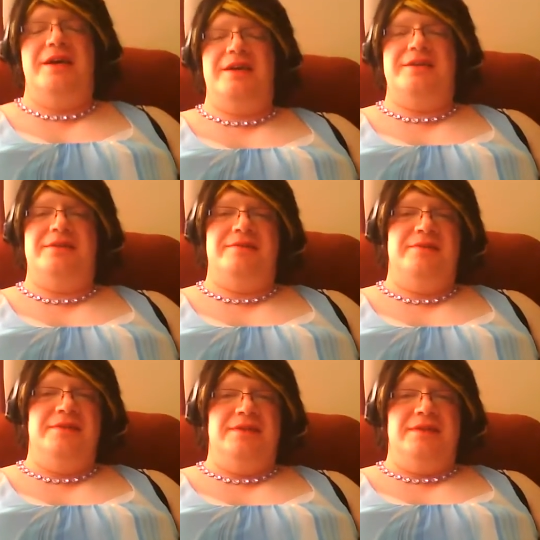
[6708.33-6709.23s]
And,
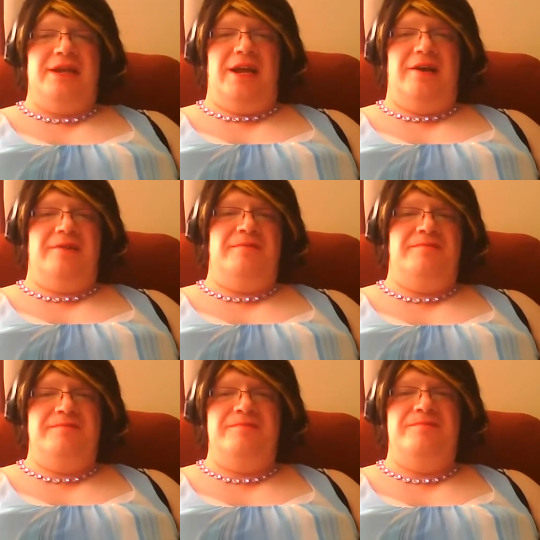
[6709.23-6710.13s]
you know,
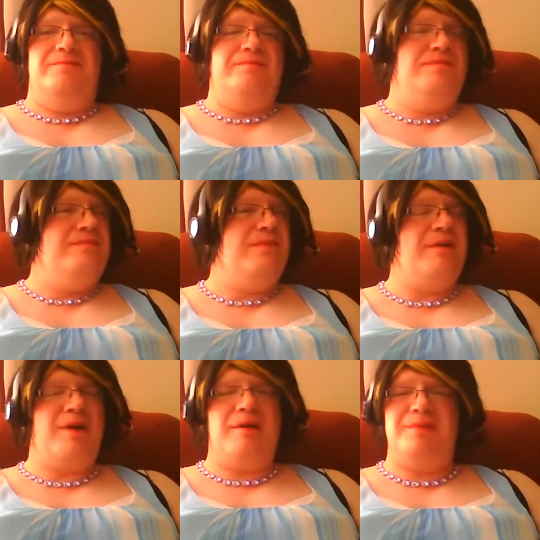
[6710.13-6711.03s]

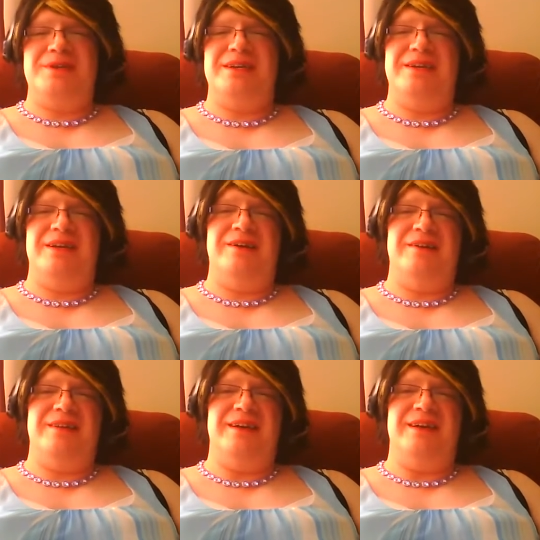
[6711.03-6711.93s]
my mom are sitting there
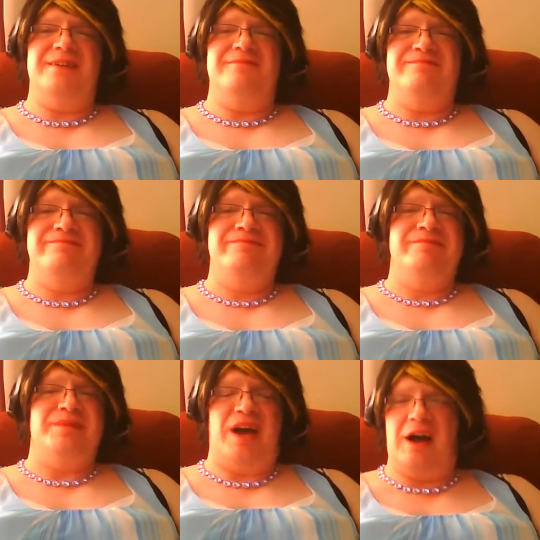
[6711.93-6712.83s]
and thinking,
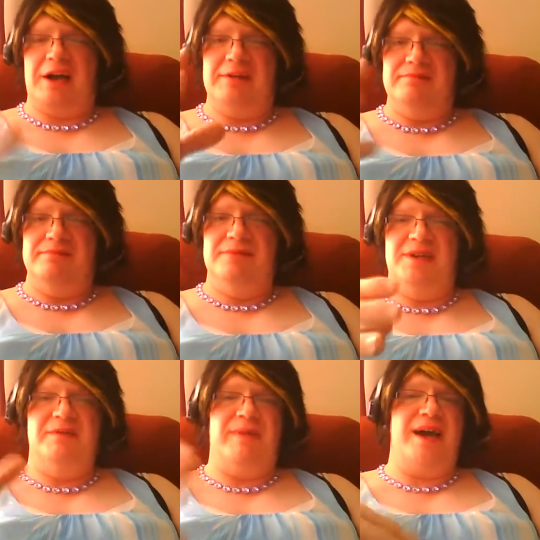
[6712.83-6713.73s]
talking,
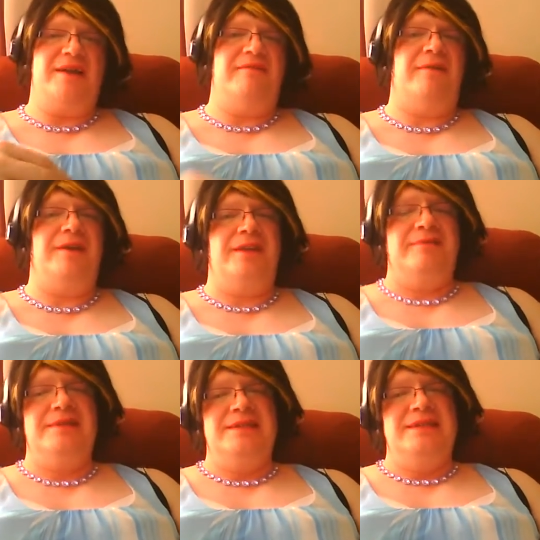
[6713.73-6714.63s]
you know, back and
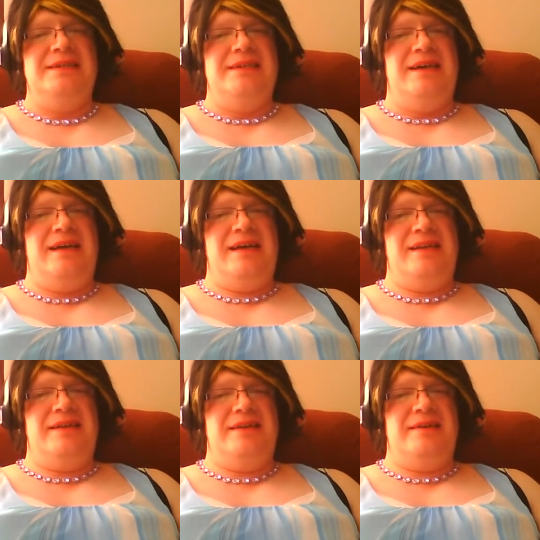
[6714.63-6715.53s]
forth.
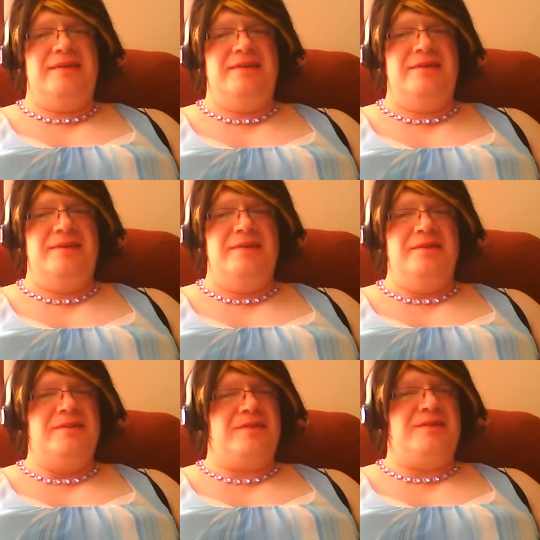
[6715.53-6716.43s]
And, uh,
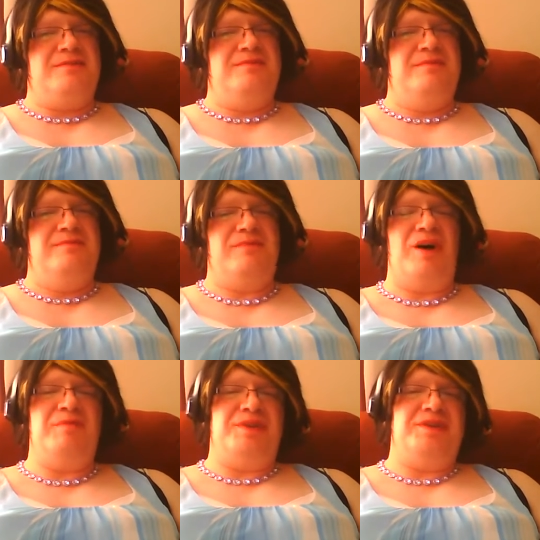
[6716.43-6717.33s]
of course,
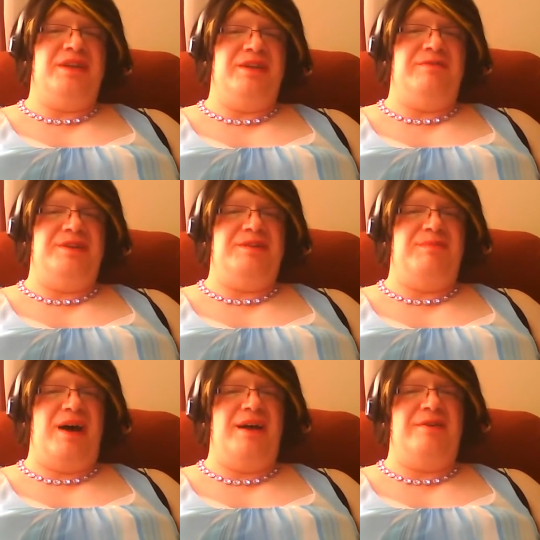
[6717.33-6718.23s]
mom's usually the one
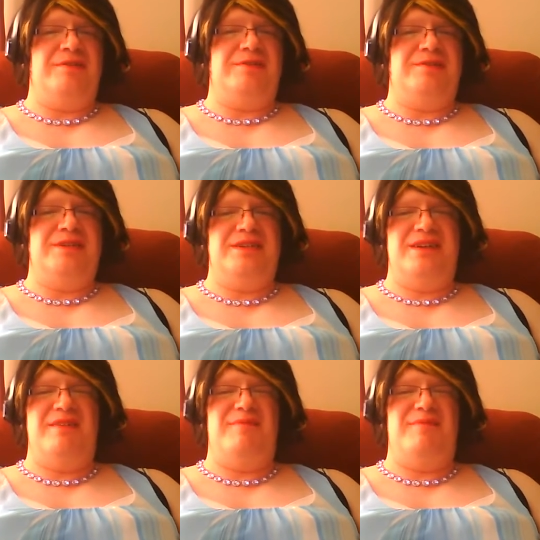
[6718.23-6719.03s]
buying groceries, and I